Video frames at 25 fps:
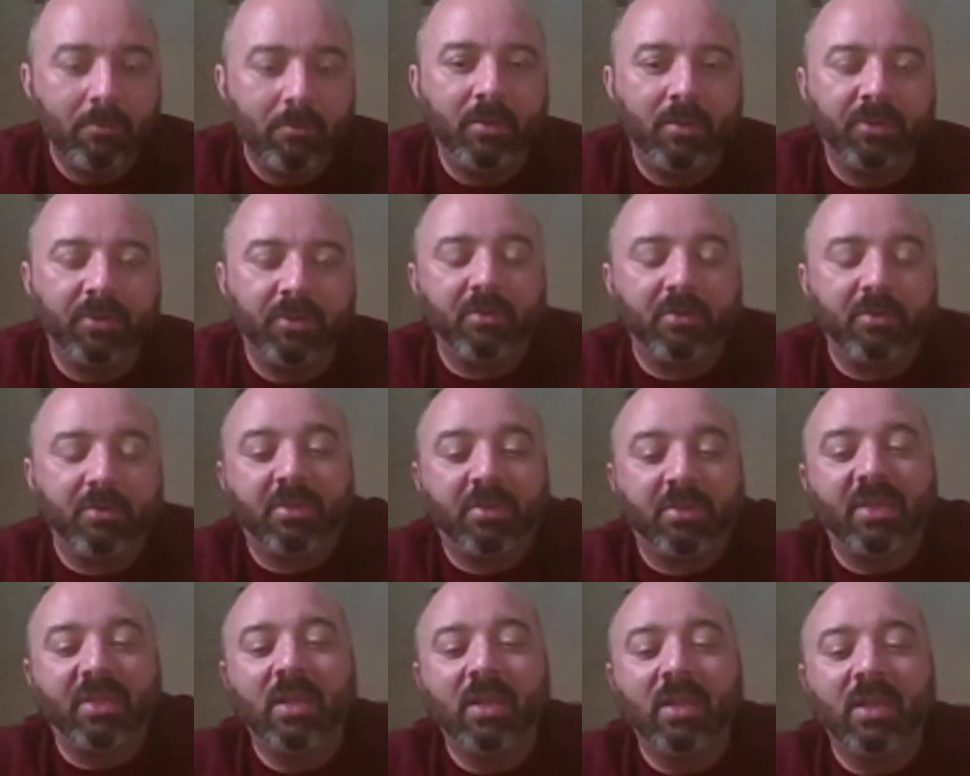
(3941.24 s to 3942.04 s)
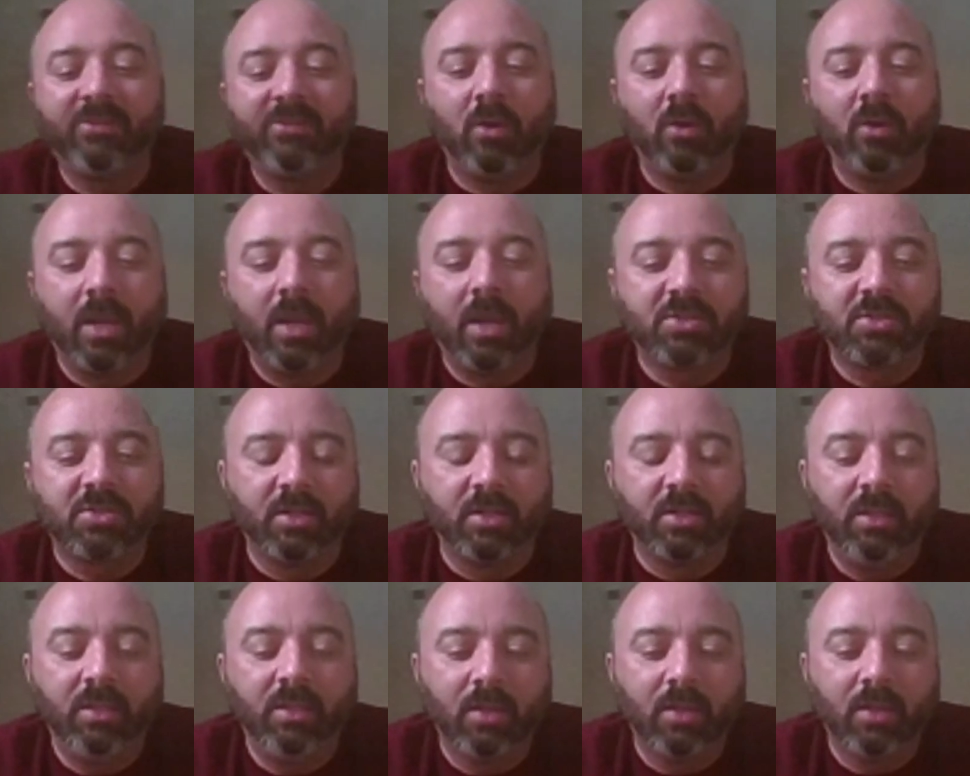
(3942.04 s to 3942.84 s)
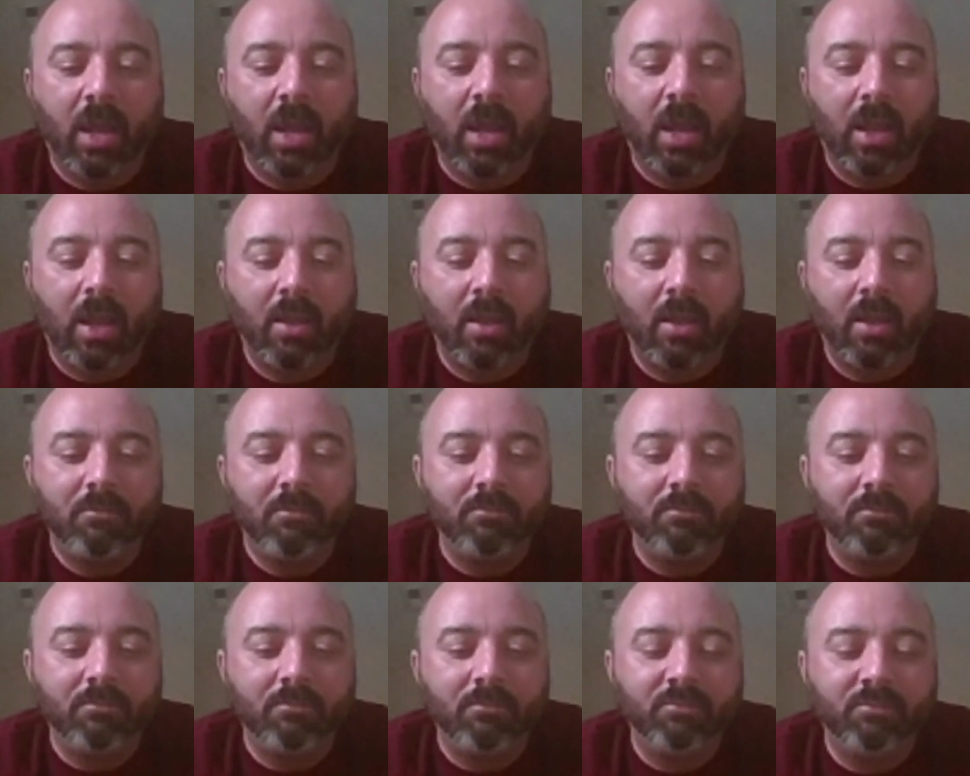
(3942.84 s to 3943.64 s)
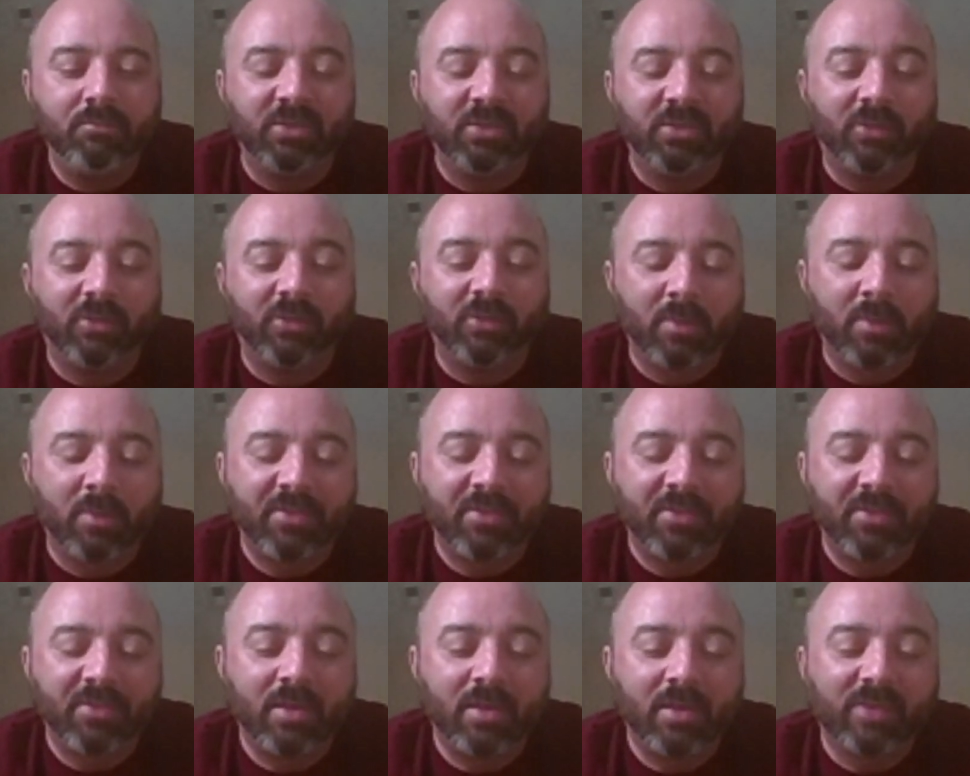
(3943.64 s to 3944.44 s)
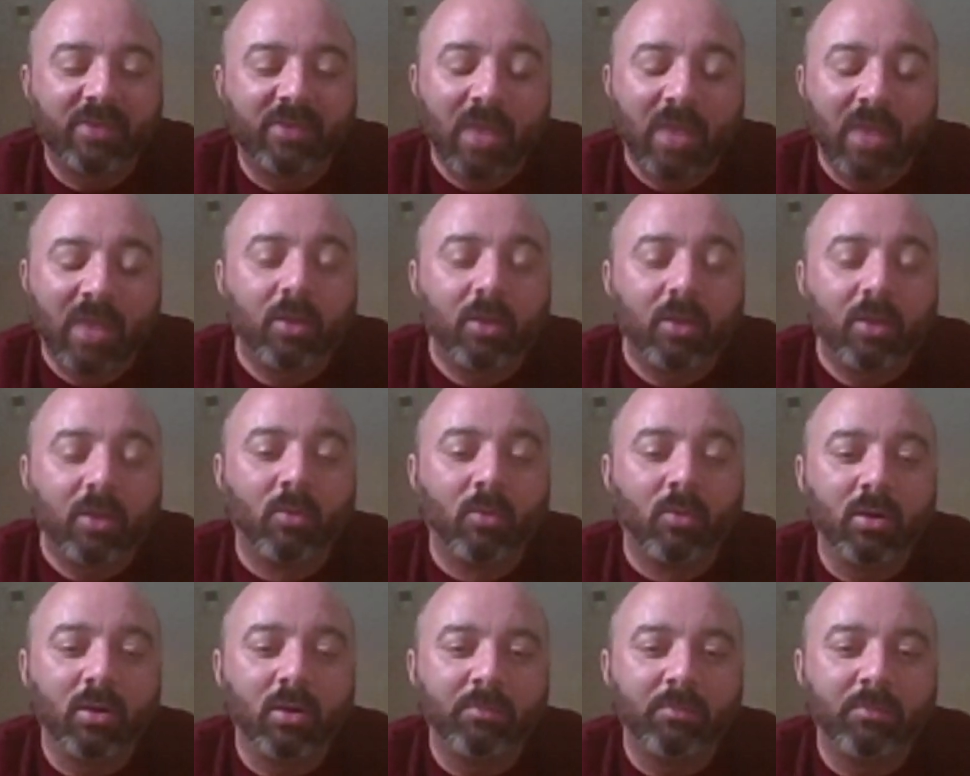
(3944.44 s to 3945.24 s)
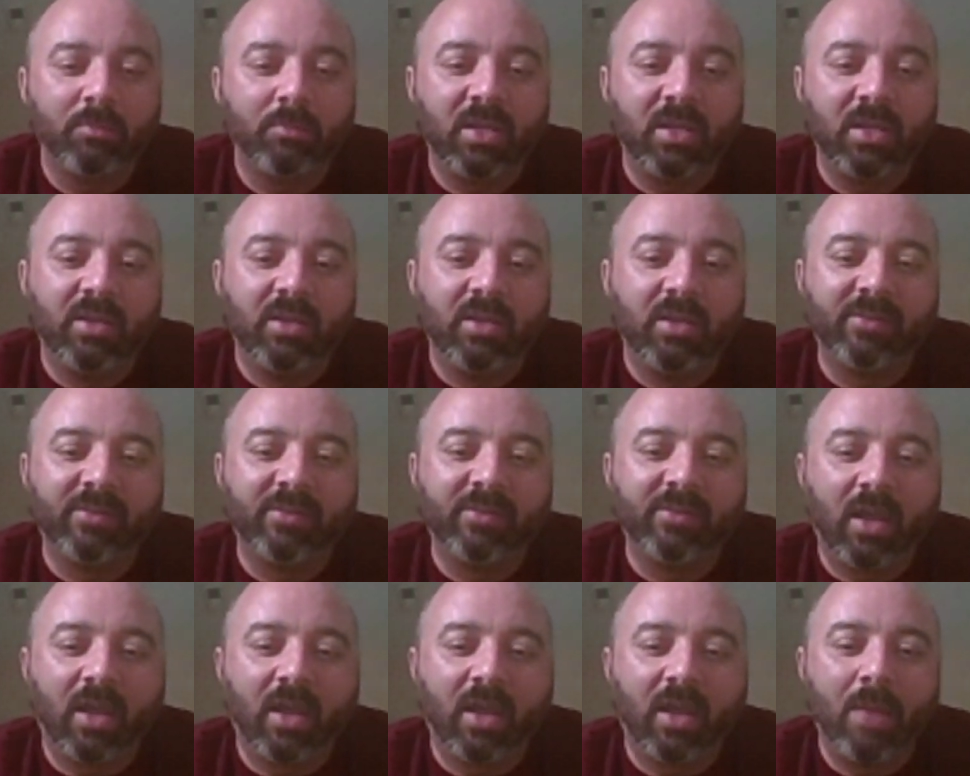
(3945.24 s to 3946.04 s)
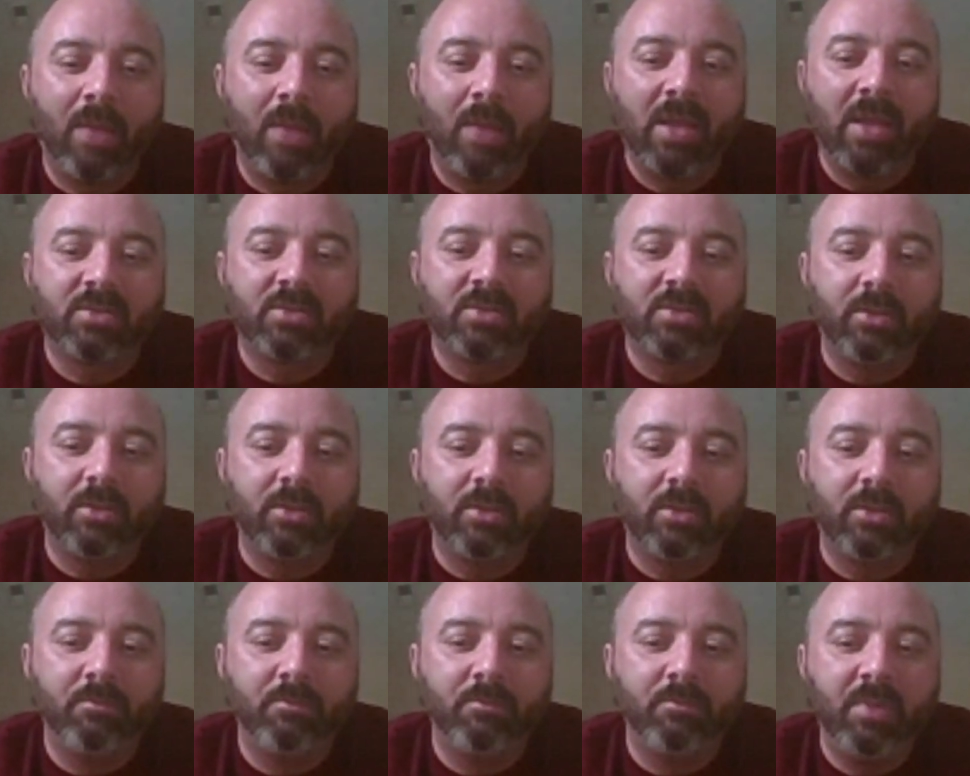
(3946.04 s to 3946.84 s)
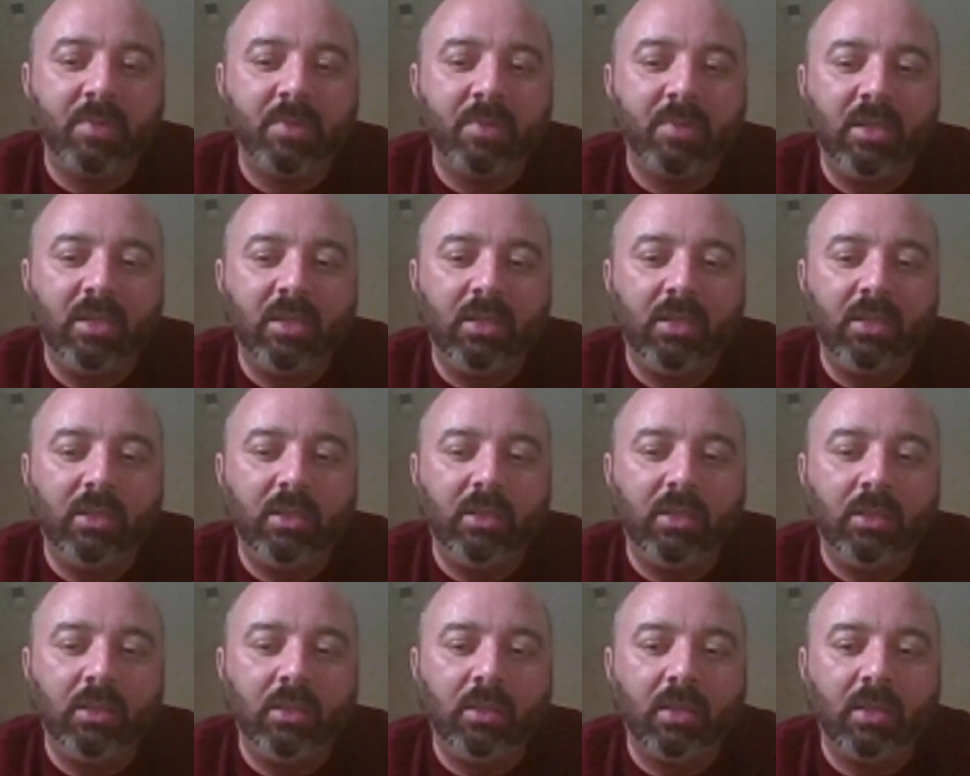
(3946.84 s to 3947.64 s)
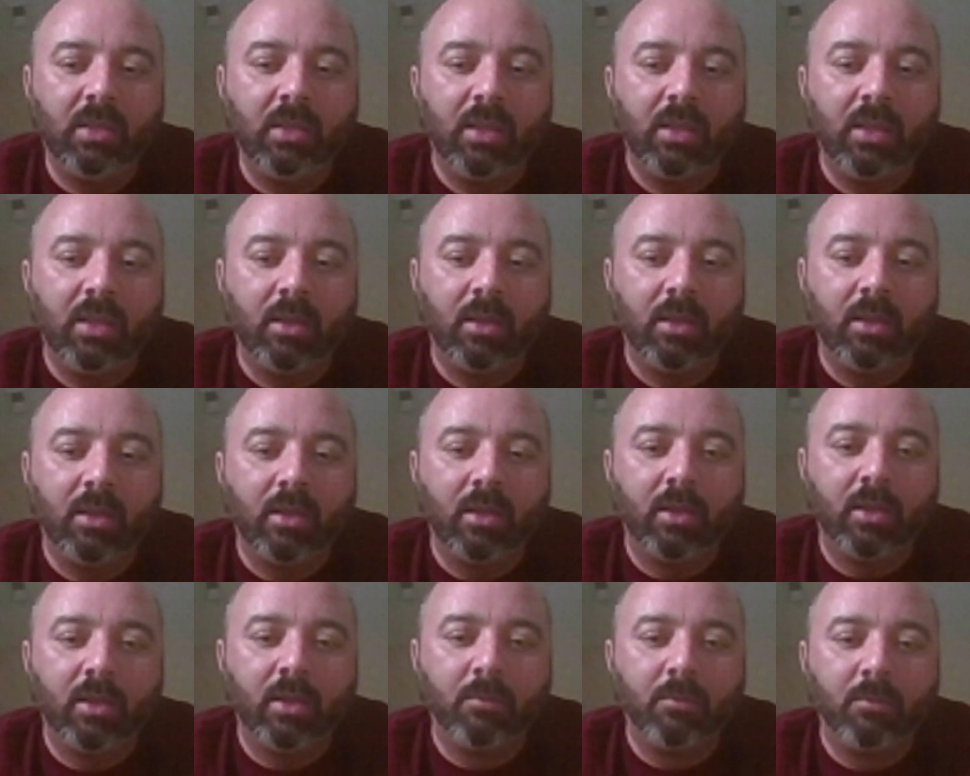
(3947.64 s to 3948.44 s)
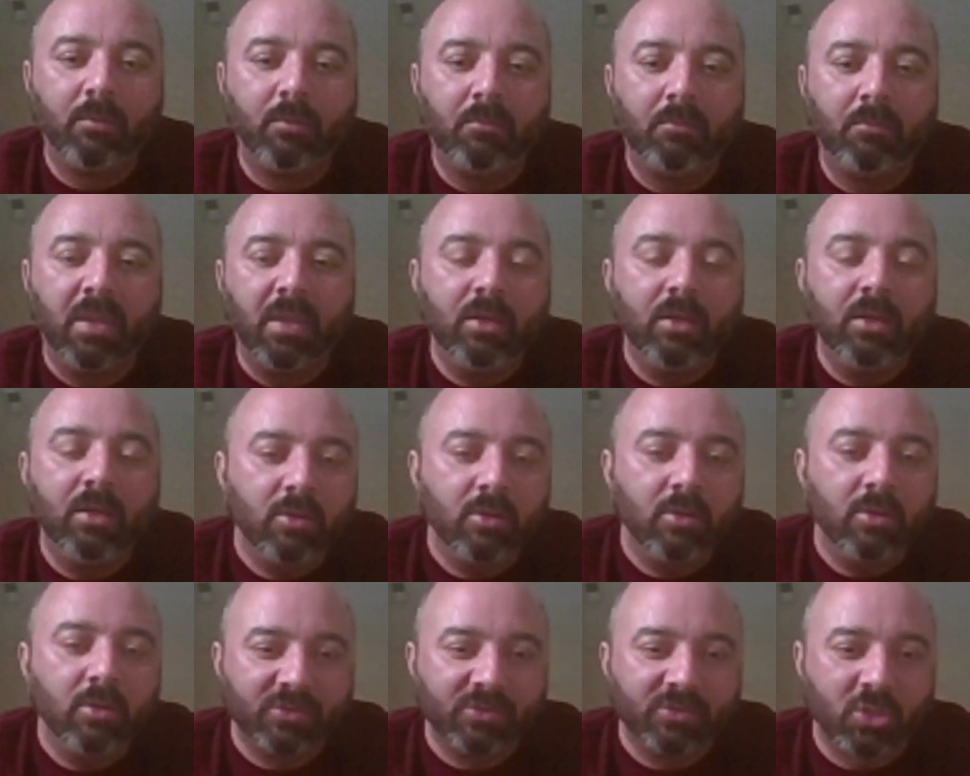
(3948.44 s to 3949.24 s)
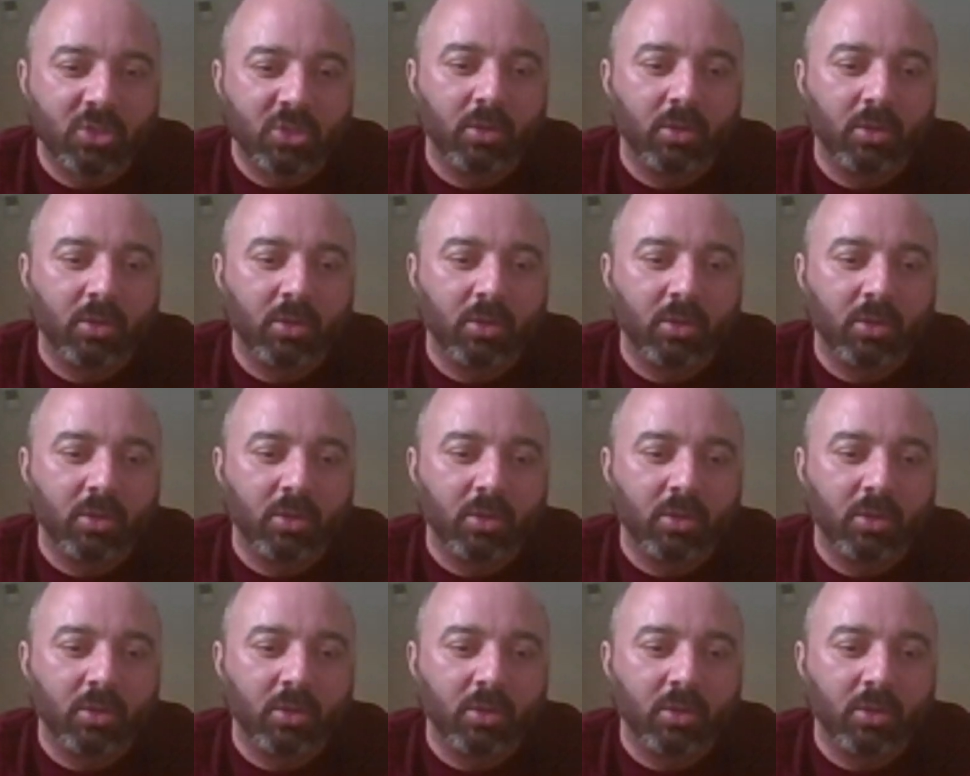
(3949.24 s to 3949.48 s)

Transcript: thing is though, actually, I just thought about that. That's not going to work because I'm actually going to be meeting you guys in Charlotte.